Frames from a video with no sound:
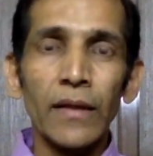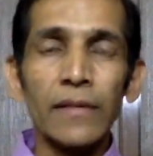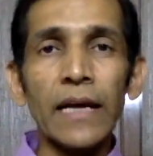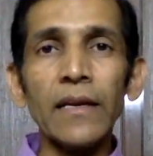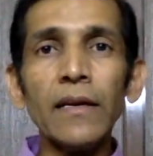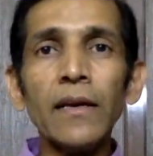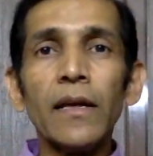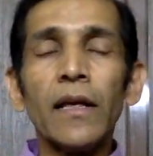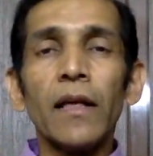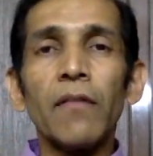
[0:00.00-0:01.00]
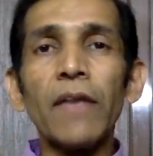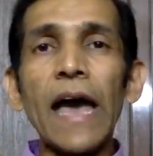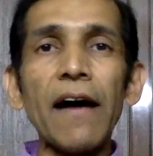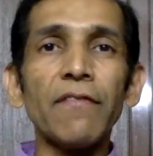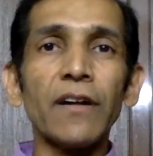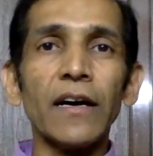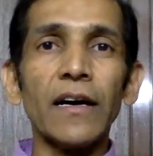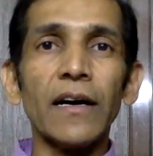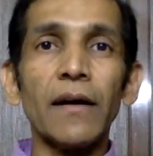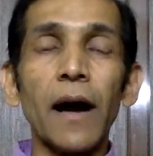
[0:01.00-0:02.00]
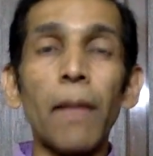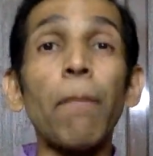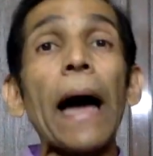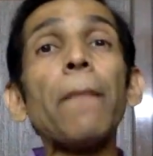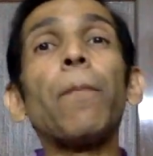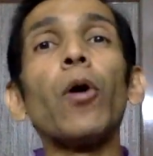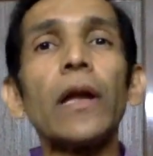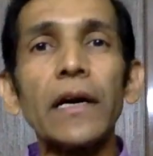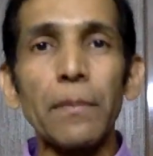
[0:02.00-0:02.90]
Then we have bipolar